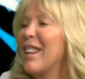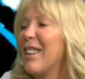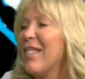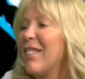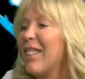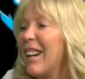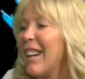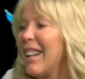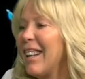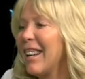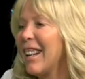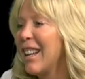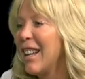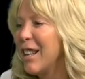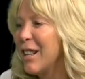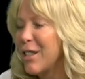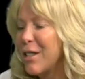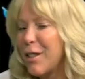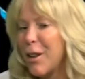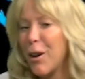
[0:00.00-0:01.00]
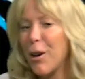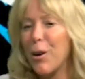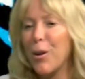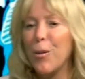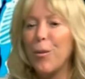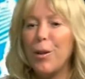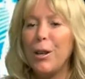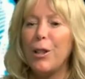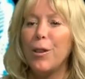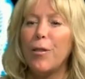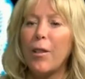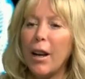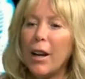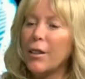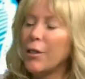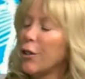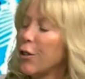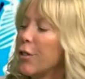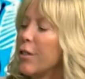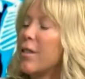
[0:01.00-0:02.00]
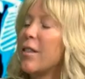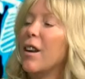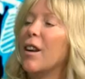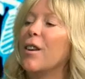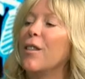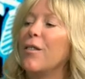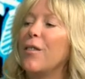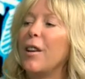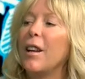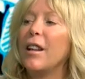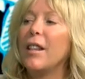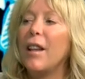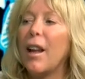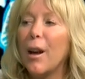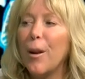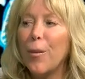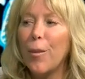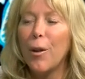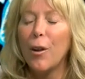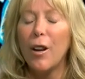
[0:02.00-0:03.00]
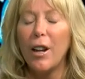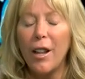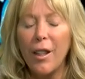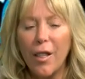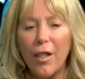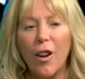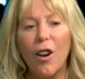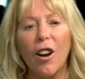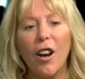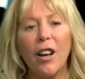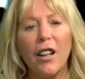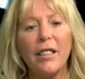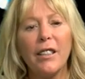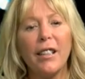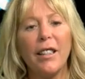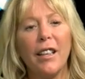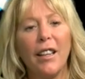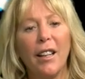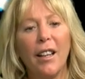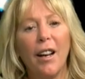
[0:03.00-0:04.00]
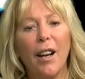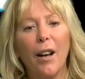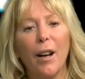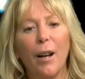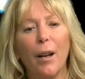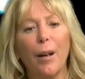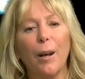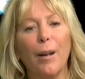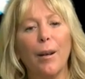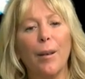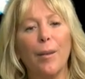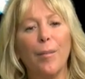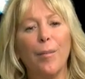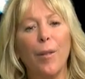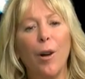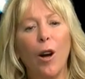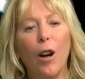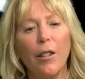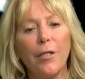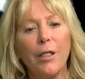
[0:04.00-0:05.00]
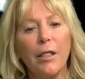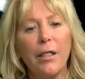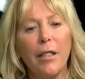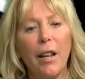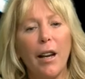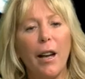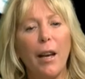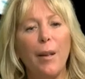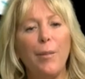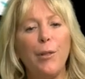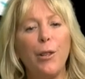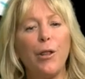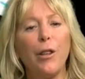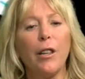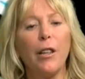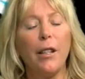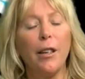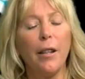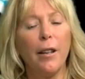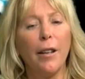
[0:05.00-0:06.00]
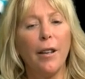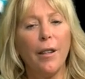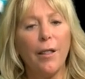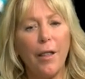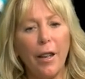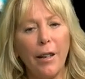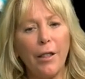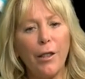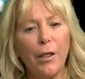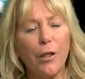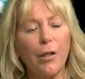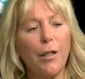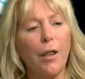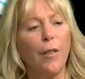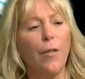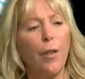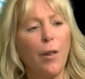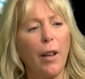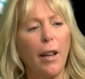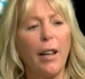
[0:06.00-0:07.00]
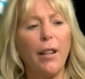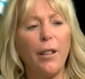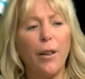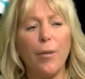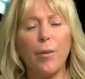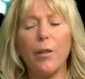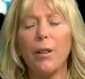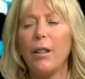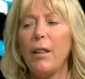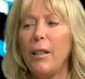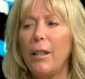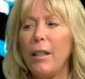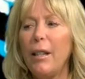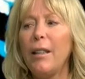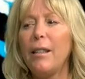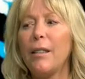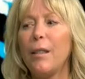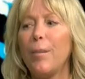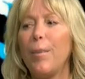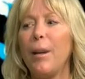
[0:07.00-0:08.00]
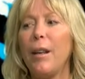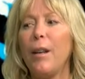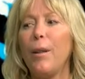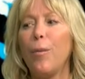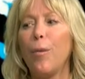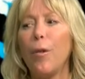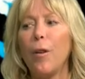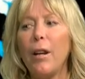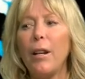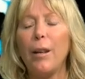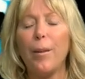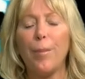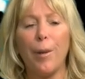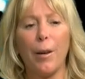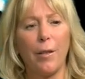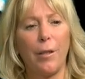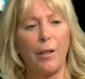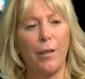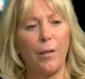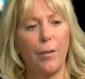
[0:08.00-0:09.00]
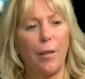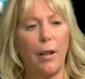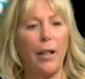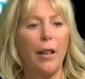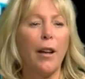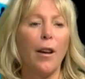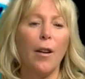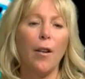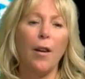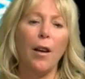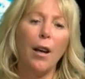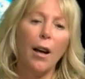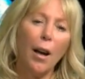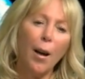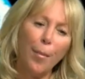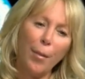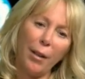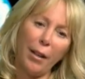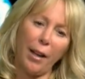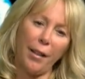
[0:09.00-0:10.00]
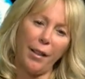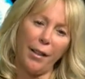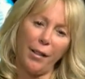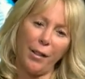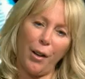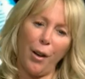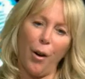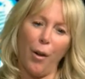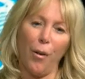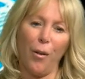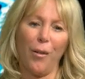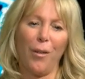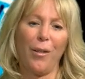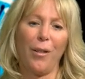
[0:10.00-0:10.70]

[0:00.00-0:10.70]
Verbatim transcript: Right. So when you catch yourself in that worry thought, uh, oftentimes you can think to yourself, okay, I don't really need to be worried about this right now. I'm gonna let this go.